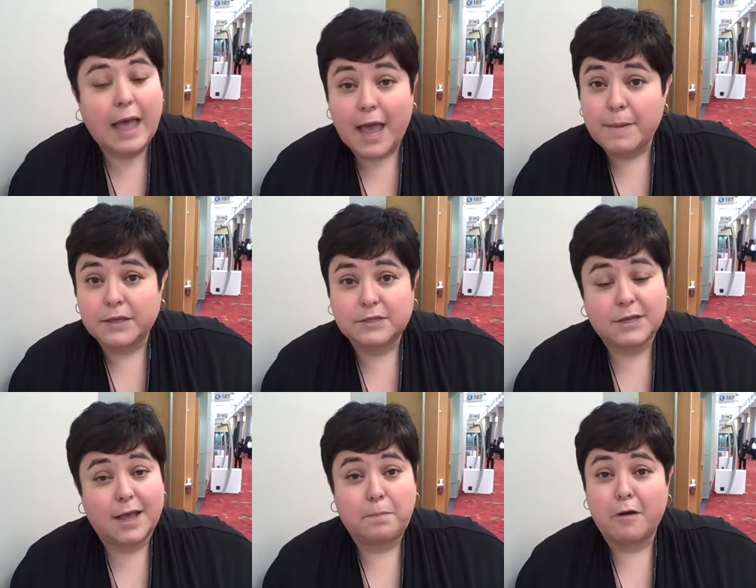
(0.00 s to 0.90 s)
MS
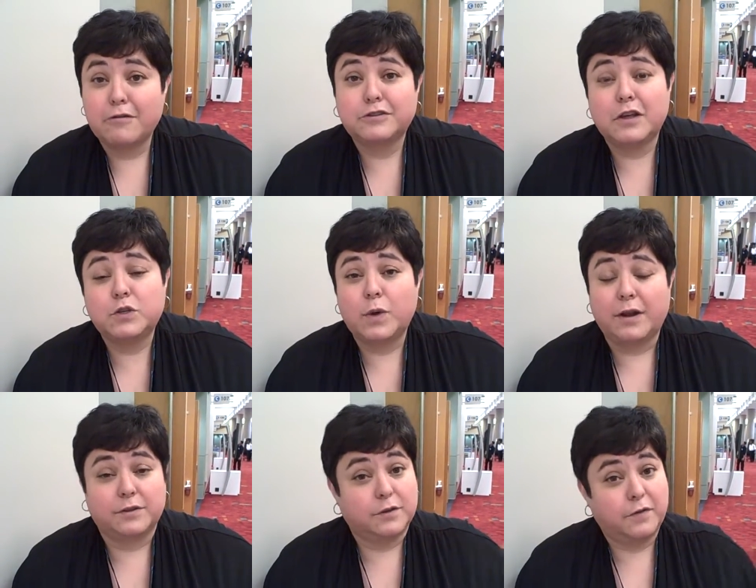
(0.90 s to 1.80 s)
uh, Partners on
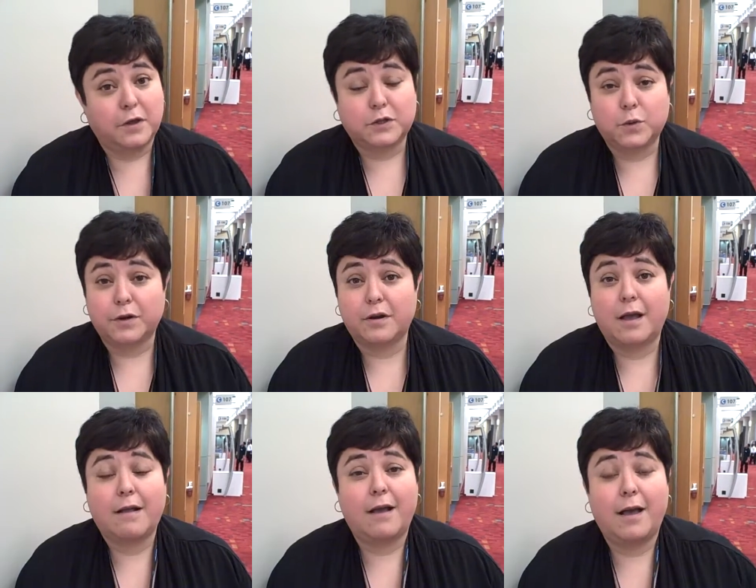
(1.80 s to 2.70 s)
Twitter, so if you go to
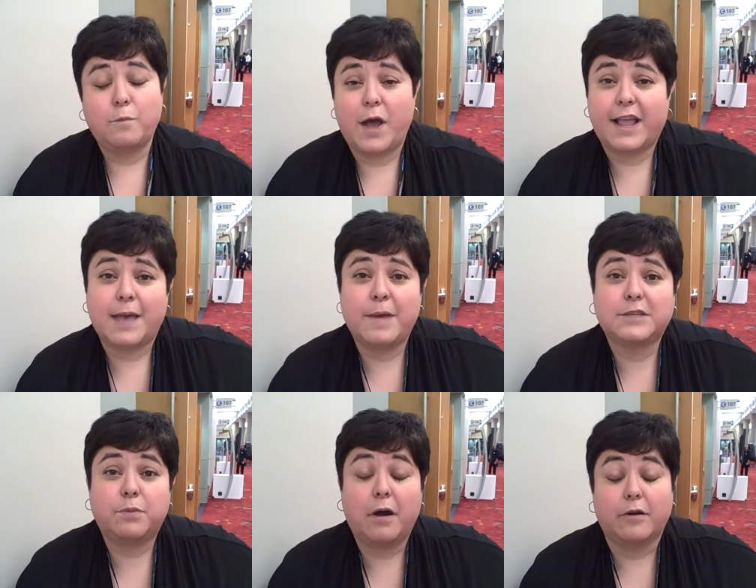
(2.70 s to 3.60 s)
twitter.com, whack
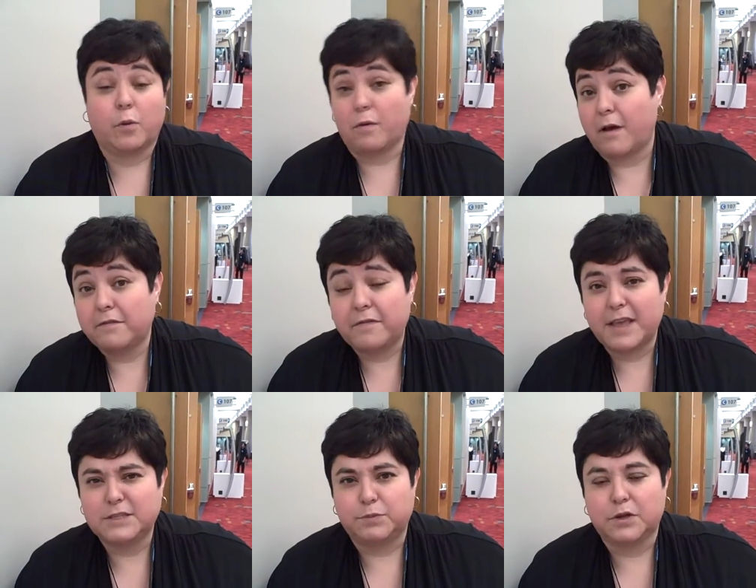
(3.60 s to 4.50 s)
MS Partner, we're on
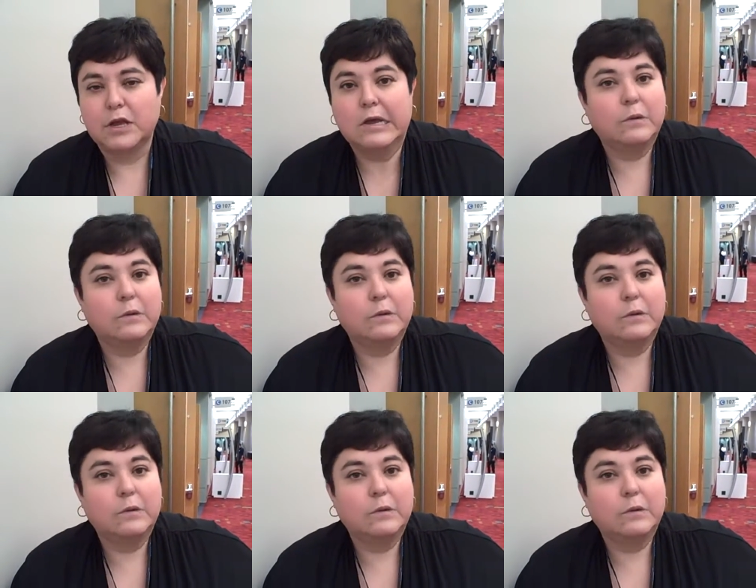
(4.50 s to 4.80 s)
Facebook.